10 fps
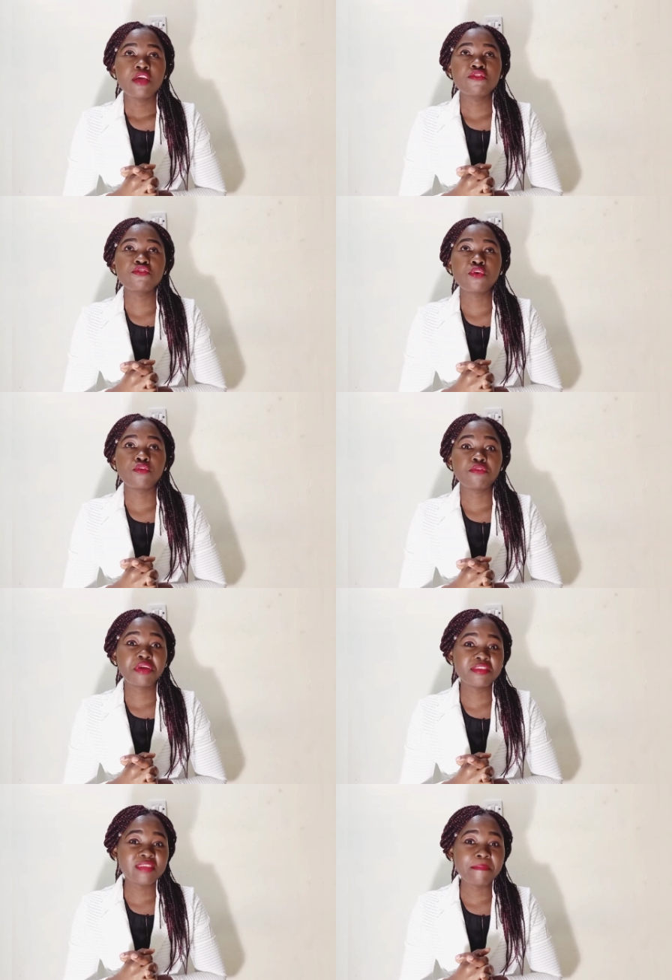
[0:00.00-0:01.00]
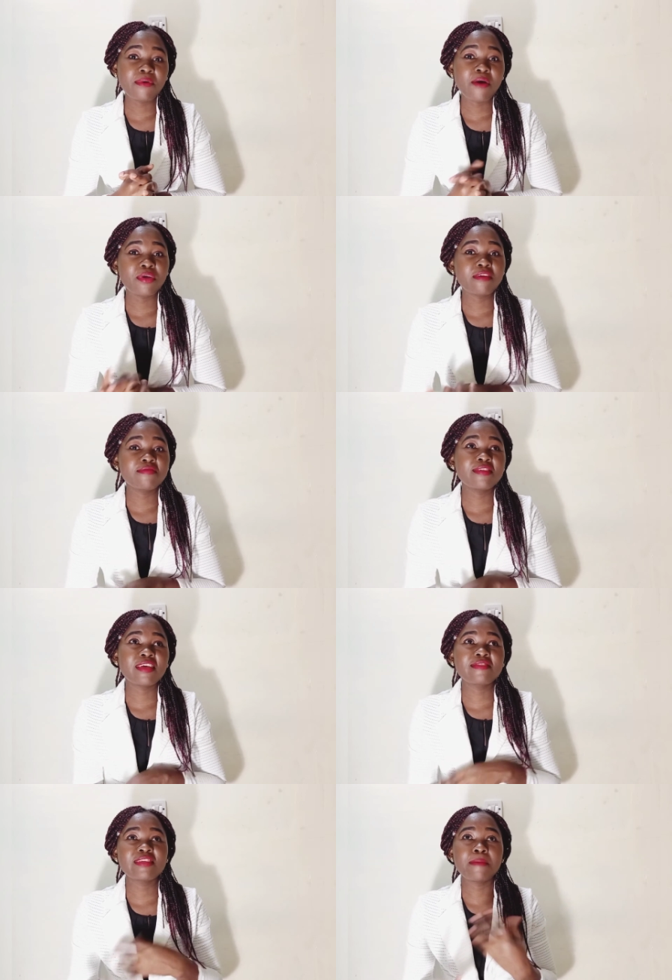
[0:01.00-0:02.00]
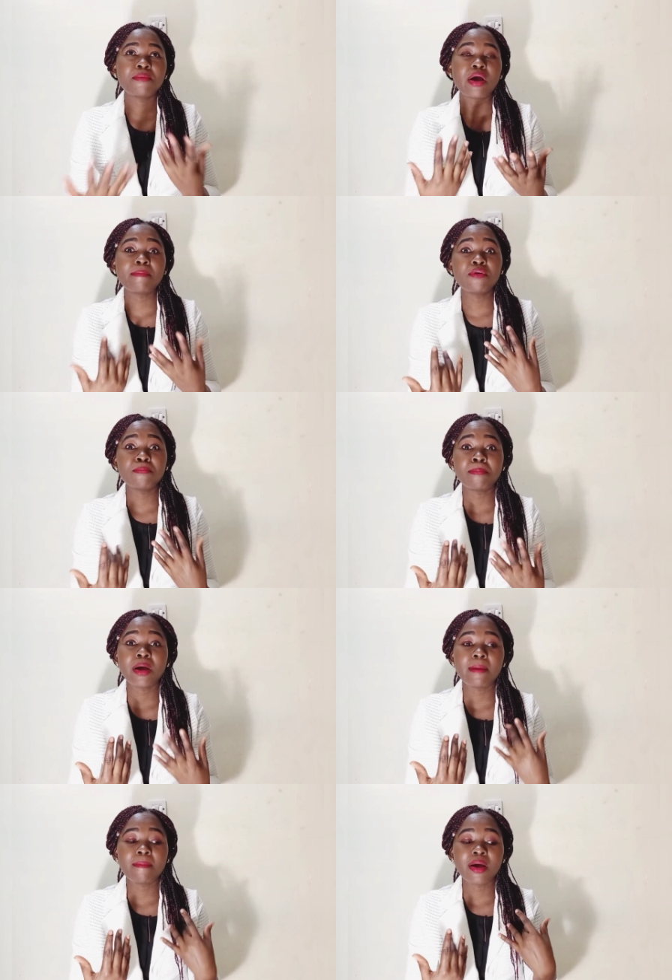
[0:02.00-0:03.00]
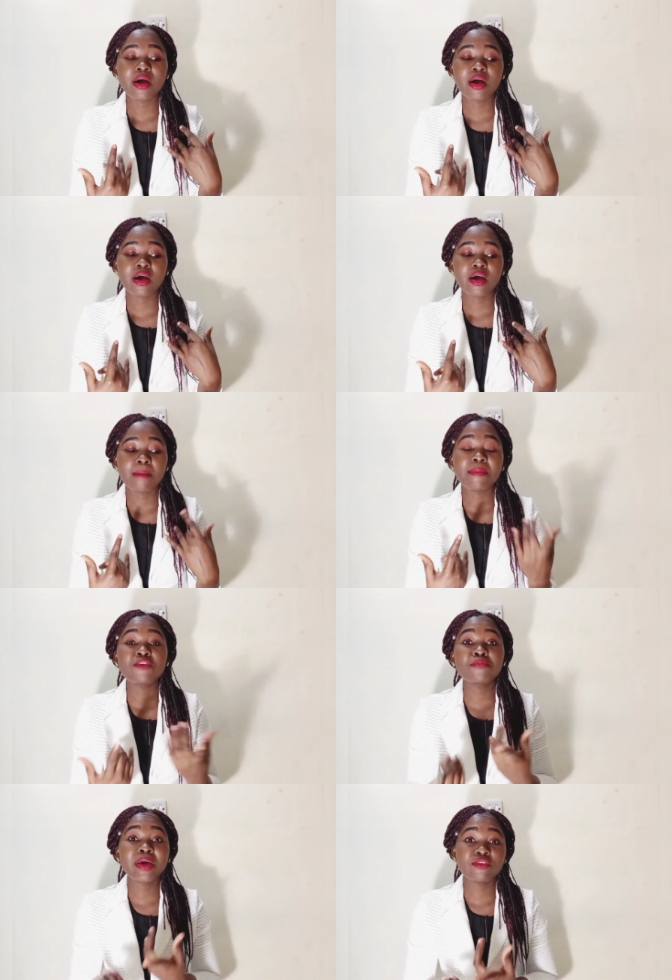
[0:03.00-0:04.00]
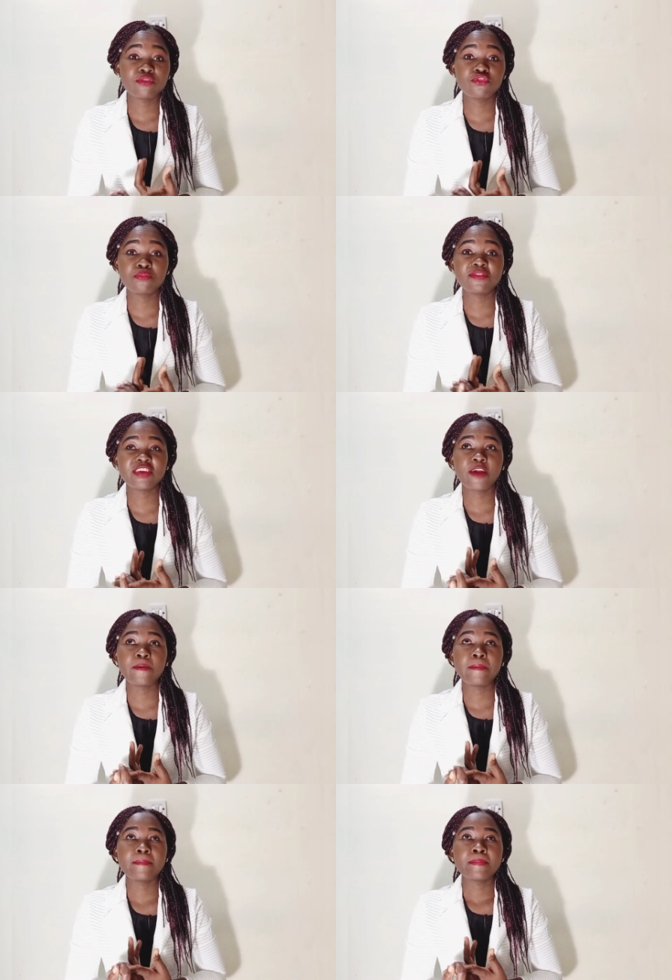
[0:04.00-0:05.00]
So, for example, I'll give this example about my YouTube channel.